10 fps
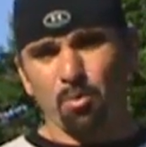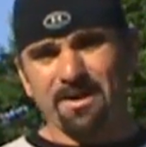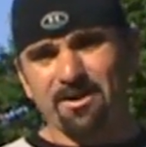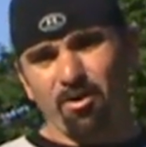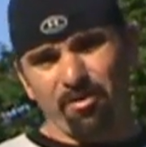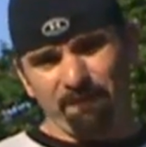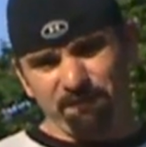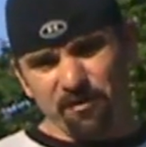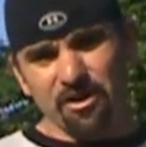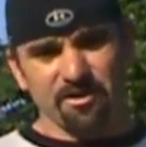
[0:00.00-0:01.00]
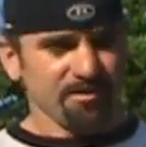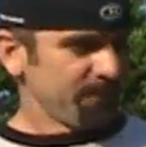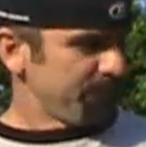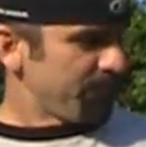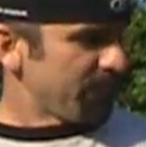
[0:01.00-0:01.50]
what we call the foot.
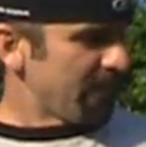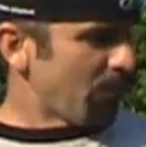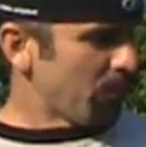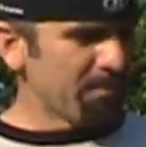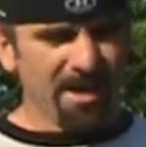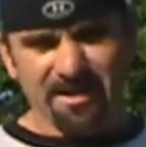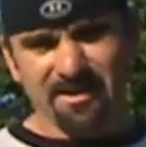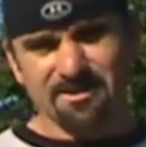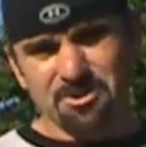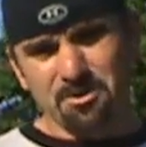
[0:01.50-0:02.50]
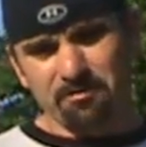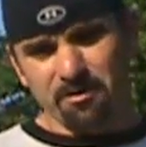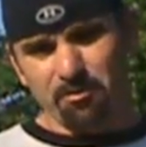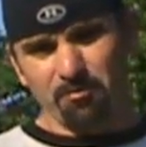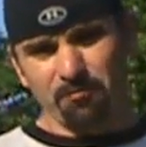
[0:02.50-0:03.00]
Now we might
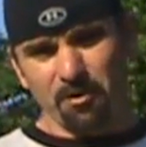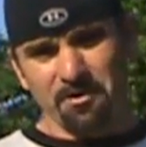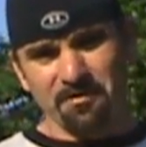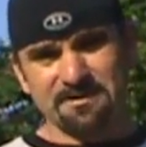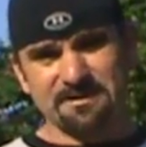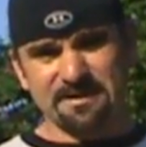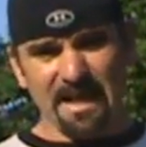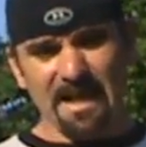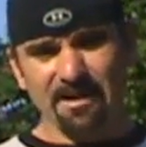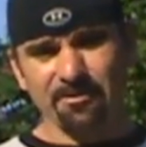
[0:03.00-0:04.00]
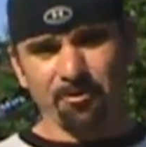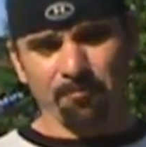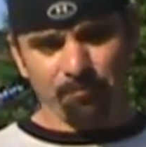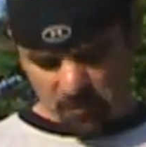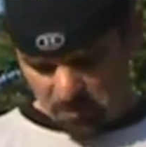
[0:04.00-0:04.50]
intuitively refer to this as the handle,
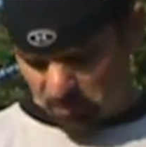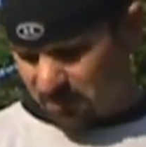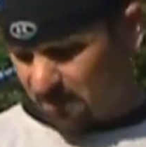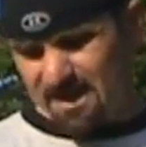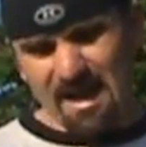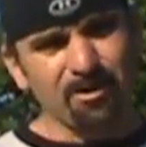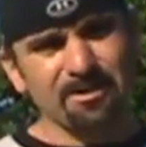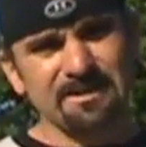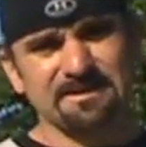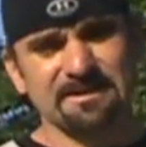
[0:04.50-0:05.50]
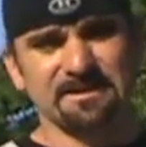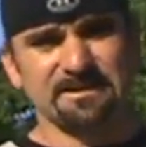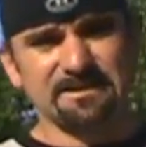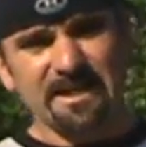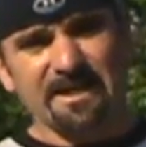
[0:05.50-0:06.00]
but not only is this a
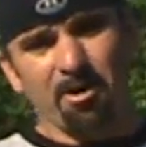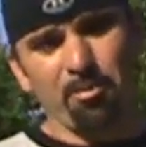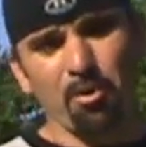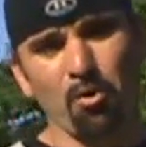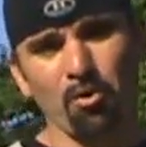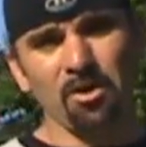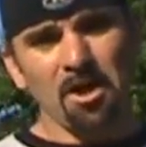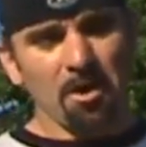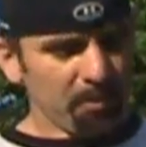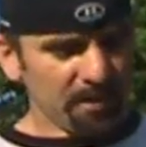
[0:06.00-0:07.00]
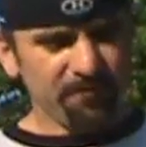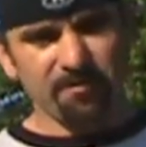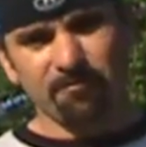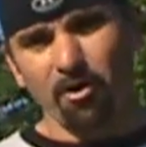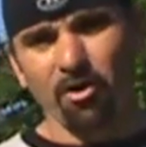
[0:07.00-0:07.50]
stakeout pole, but if
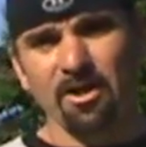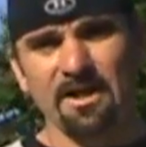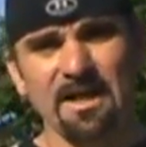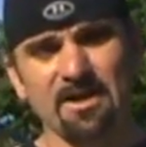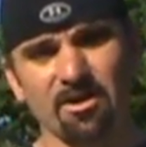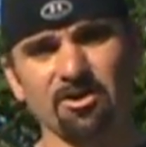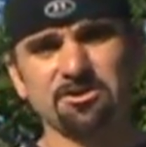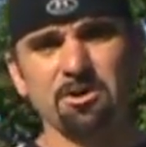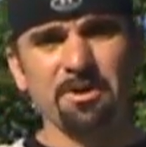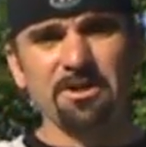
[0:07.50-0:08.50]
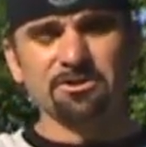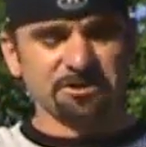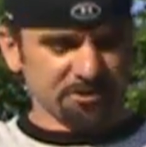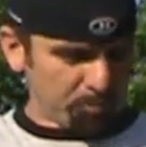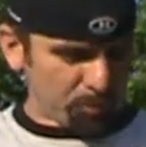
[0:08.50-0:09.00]
inverted, it can also be used
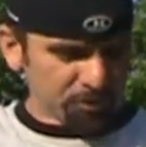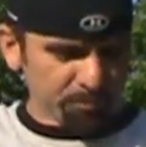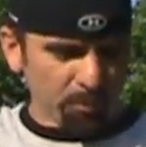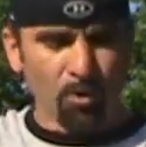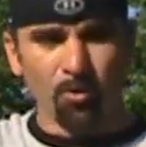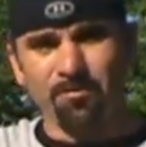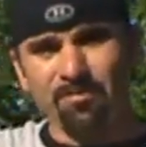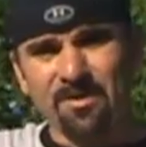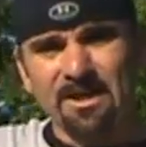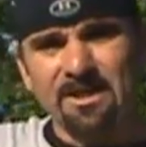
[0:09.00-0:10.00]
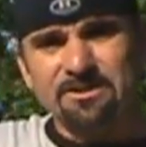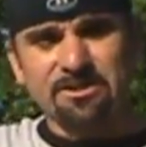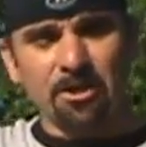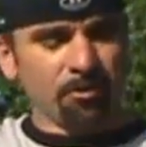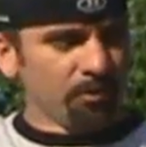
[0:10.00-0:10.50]
as a push pole.
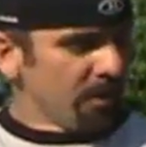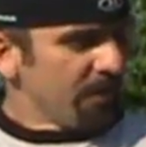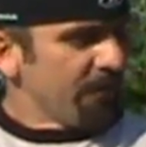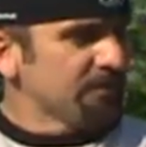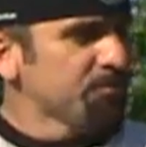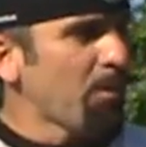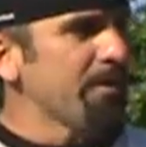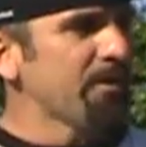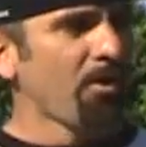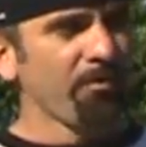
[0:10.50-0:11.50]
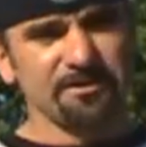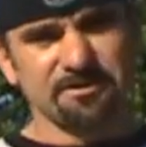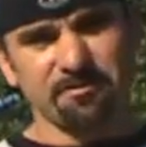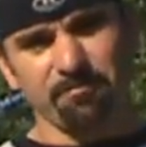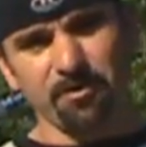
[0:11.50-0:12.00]
So that's why we call this
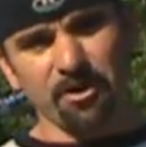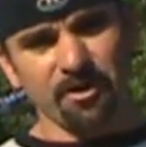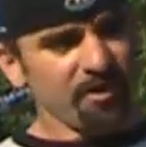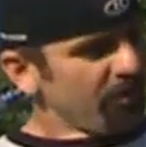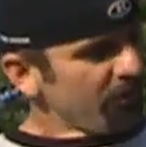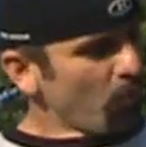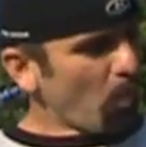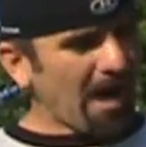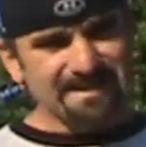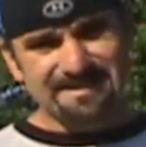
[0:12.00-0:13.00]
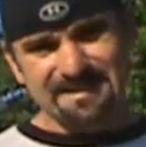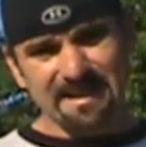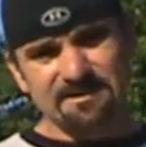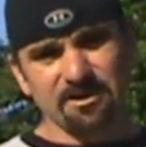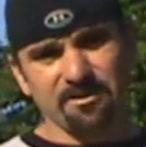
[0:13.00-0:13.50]
the foot. The wide
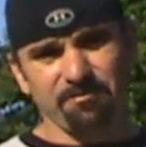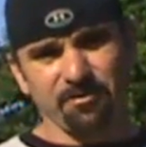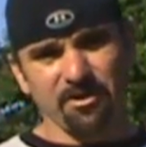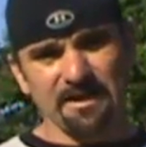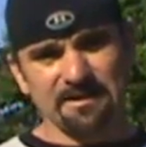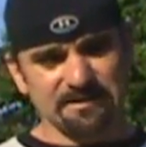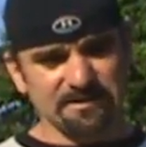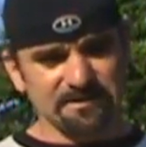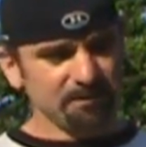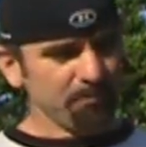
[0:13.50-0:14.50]
stance of the foot has